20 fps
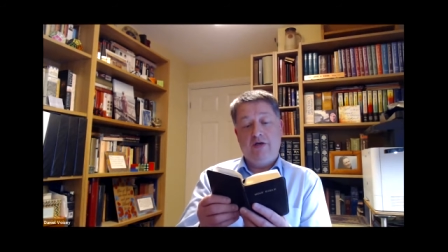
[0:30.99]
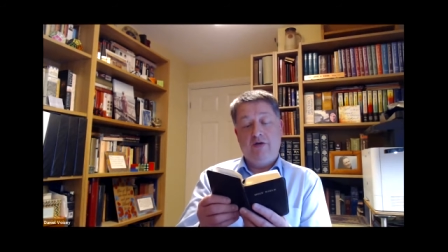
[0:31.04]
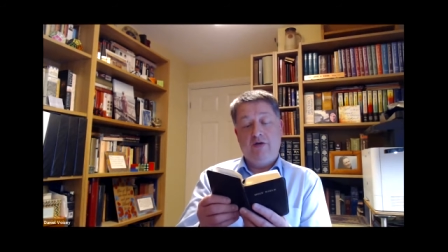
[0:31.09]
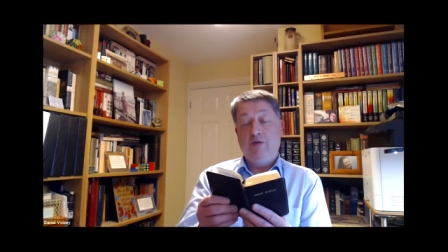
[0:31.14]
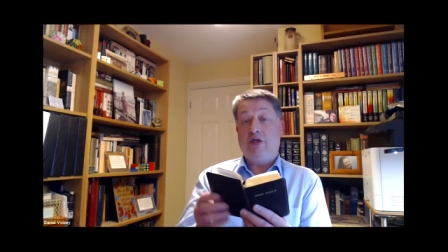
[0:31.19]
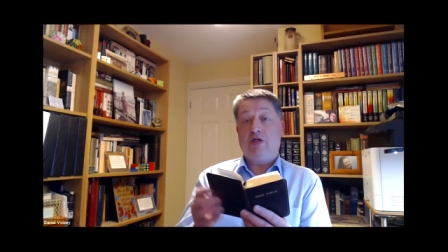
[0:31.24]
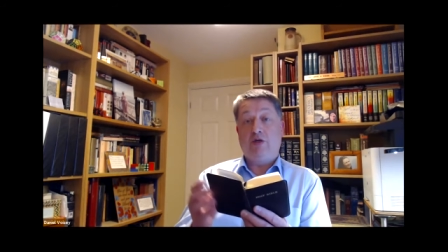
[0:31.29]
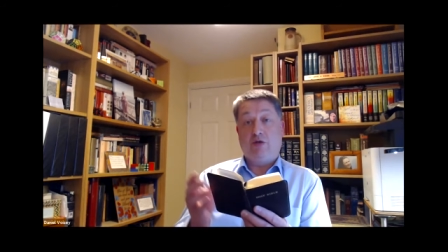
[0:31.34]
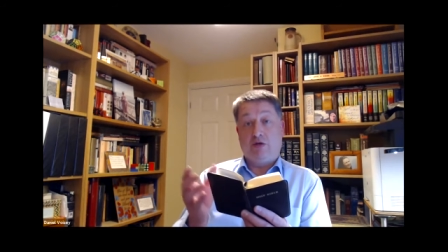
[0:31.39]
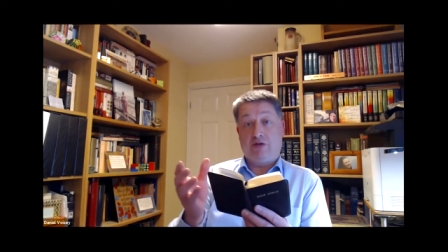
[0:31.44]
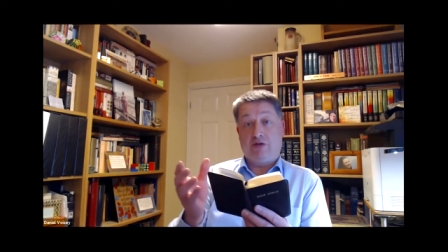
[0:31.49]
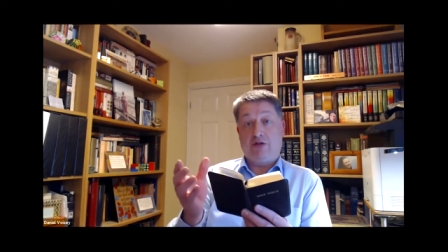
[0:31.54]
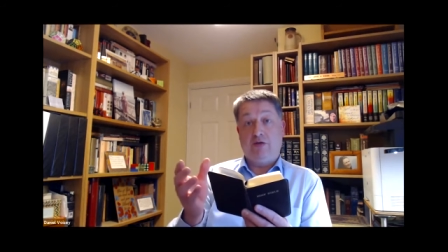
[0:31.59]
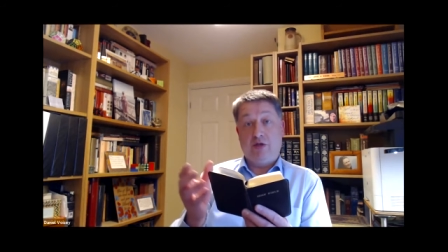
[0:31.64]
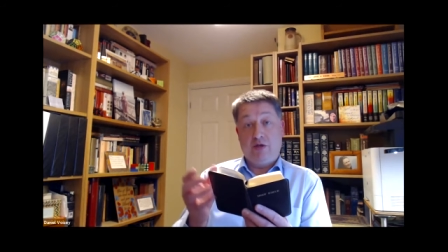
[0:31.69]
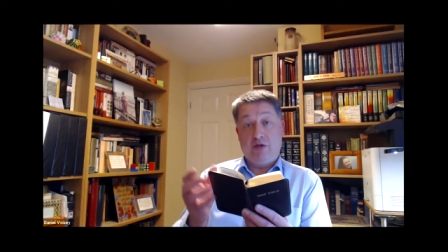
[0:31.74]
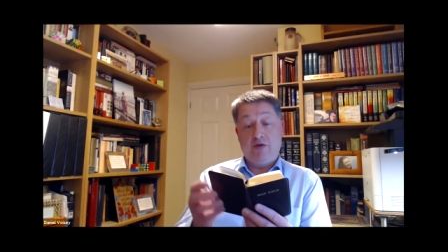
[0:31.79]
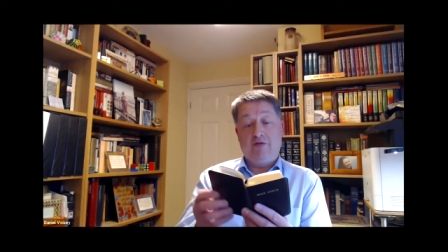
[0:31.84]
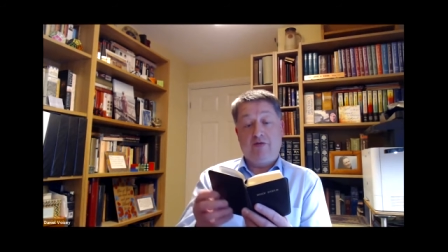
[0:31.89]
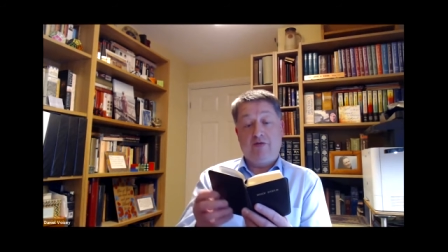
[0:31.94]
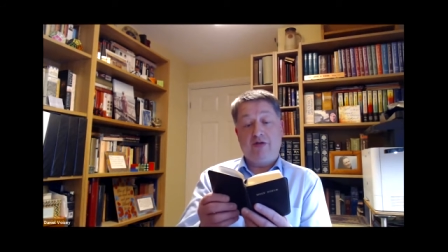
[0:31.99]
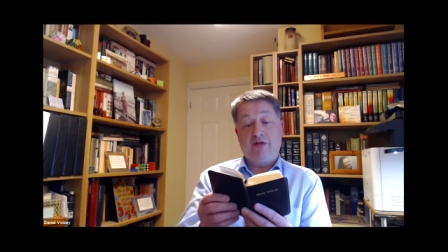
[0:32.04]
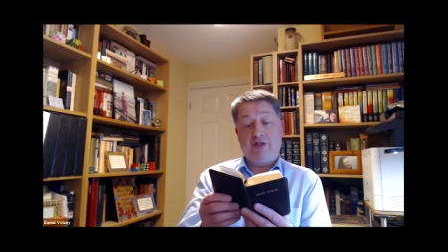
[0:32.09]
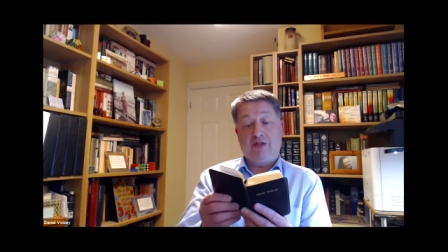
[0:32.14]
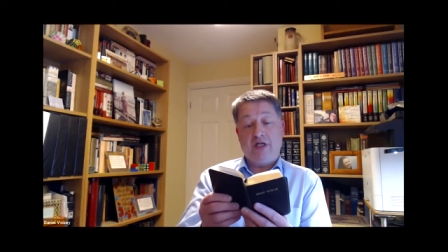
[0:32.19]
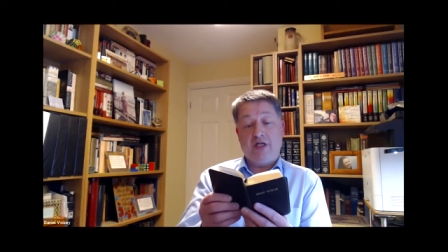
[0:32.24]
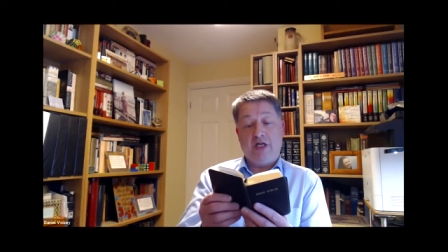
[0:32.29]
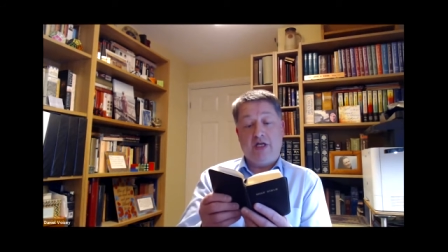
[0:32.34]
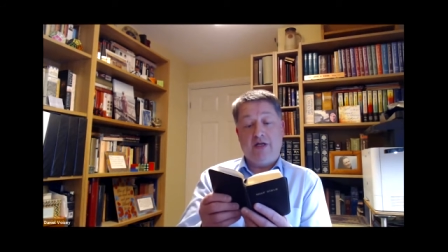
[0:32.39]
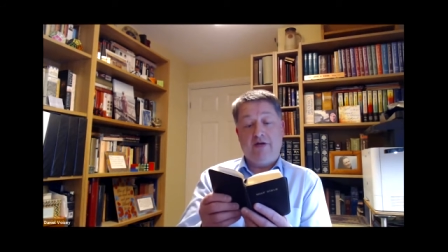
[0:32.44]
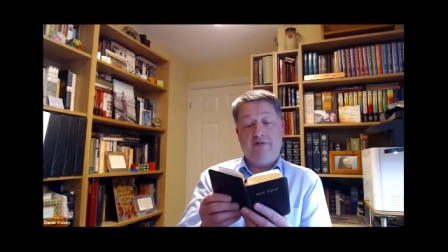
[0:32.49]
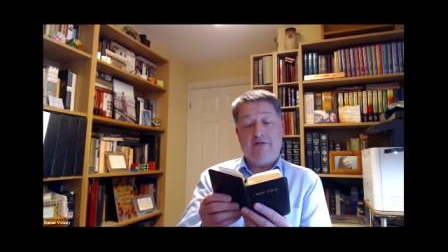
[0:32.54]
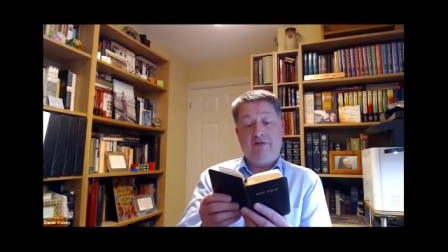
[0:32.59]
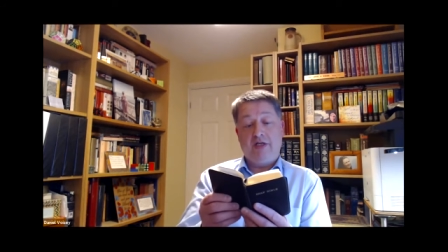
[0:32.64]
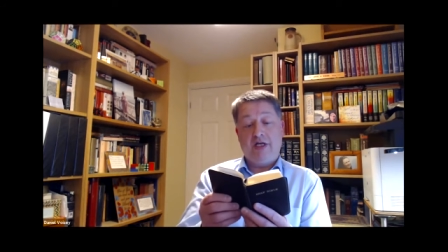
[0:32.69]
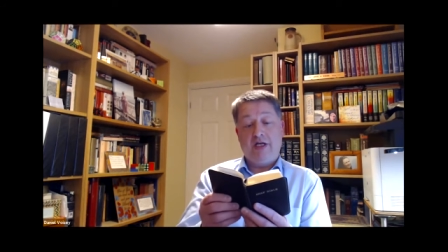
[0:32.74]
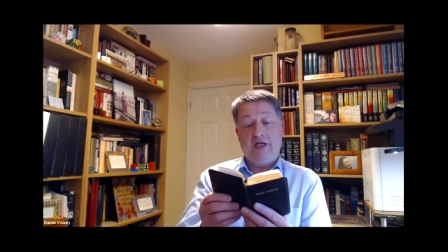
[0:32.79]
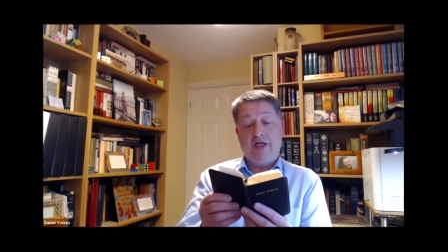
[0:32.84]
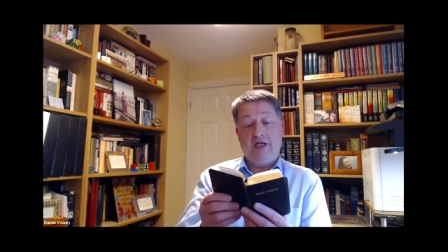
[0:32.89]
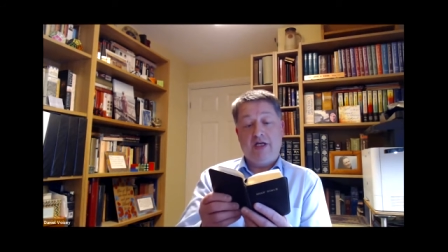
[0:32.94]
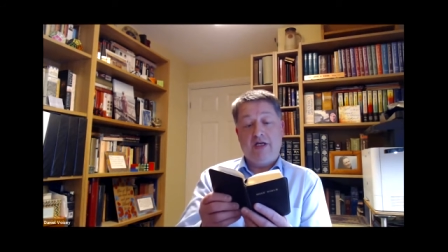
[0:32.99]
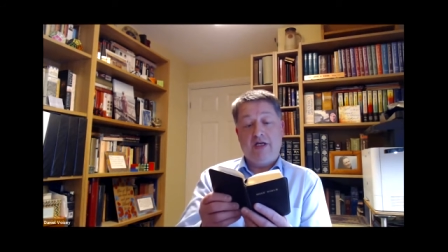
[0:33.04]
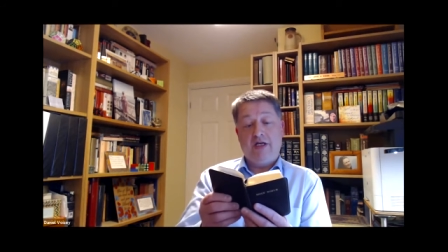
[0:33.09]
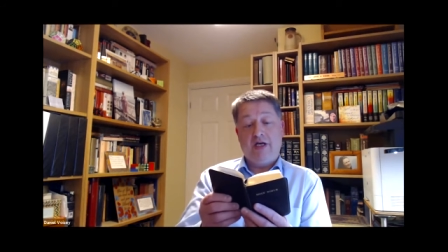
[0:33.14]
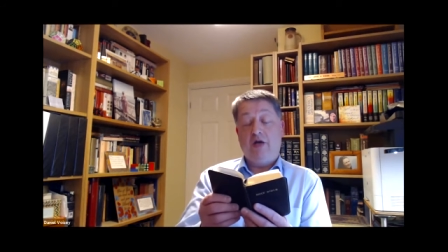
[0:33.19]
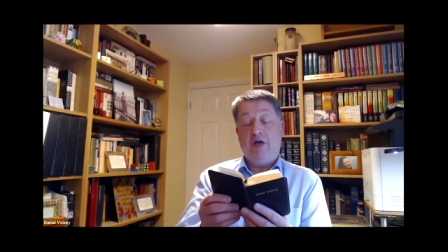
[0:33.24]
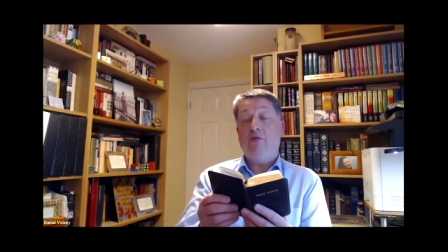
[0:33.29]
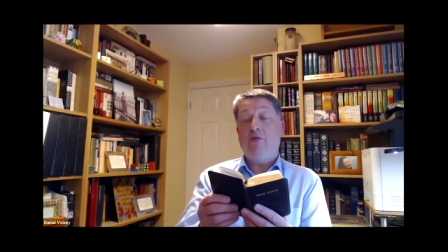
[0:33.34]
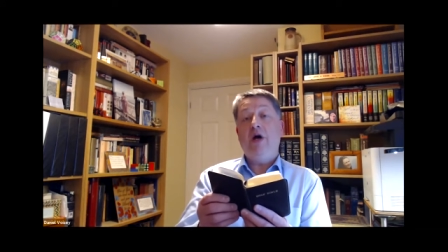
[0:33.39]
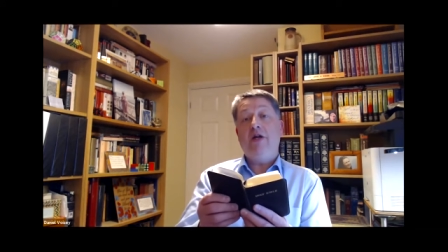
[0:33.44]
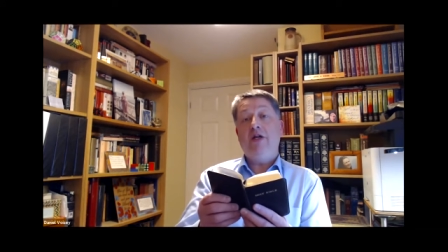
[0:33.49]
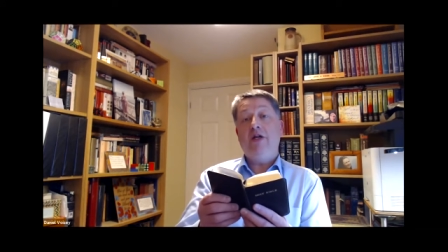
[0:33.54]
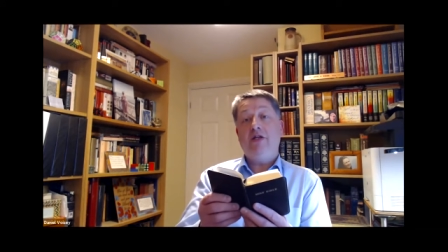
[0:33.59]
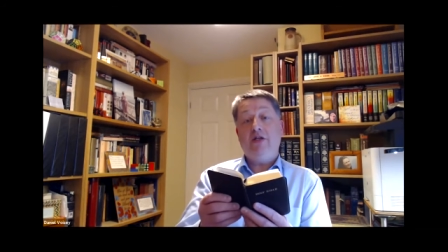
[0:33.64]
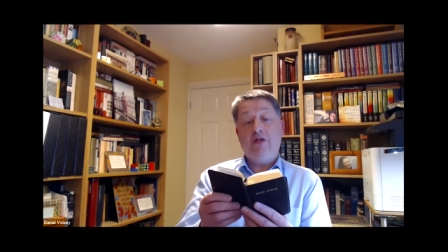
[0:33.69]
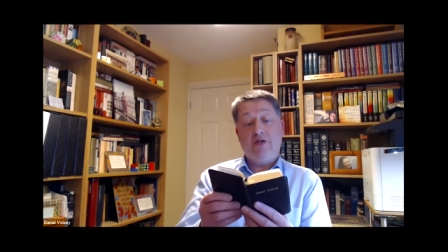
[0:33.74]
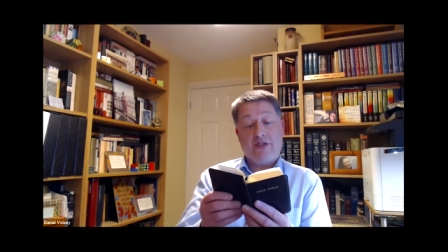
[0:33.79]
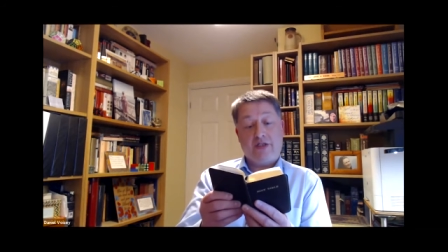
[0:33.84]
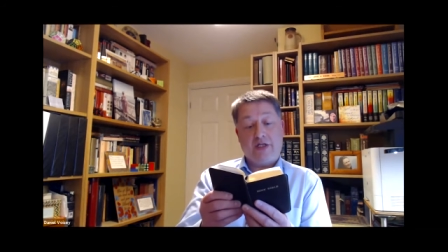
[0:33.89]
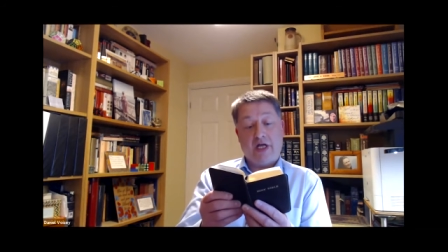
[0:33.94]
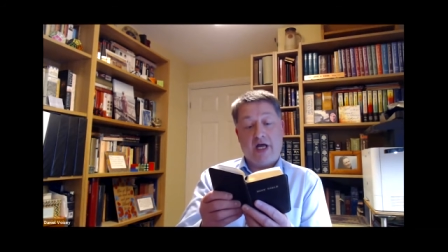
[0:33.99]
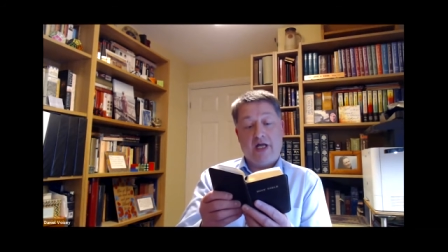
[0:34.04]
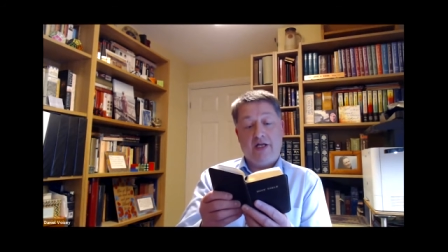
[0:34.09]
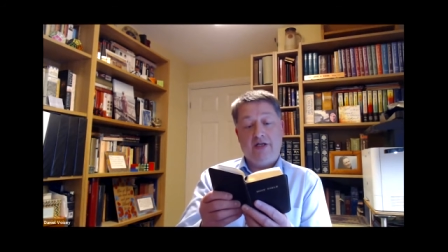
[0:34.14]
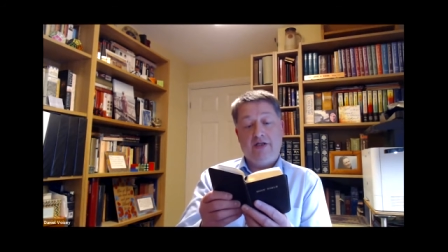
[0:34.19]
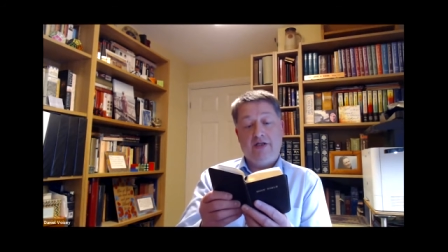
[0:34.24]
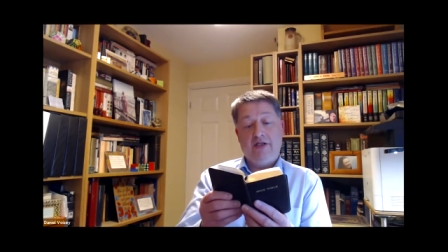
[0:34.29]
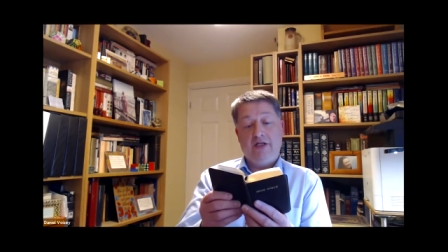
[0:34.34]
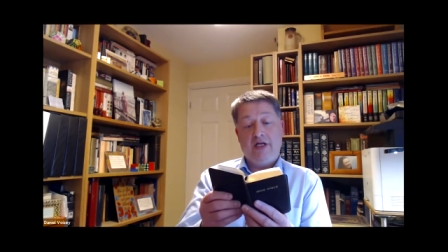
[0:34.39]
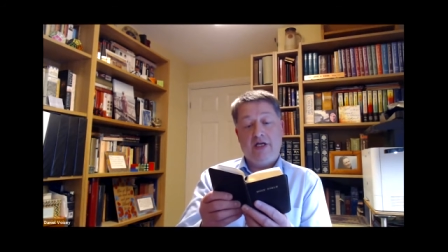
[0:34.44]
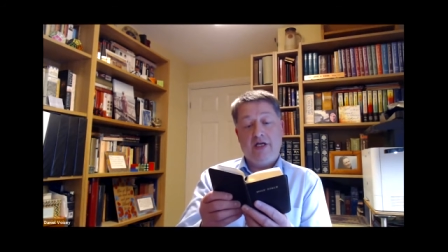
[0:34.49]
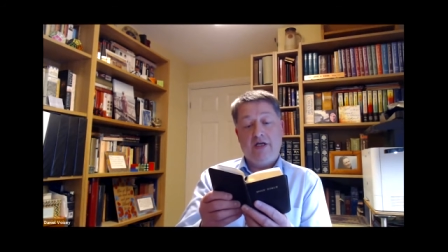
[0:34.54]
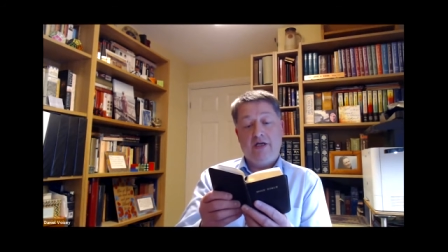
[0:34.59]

which also you have received, and wherein you stand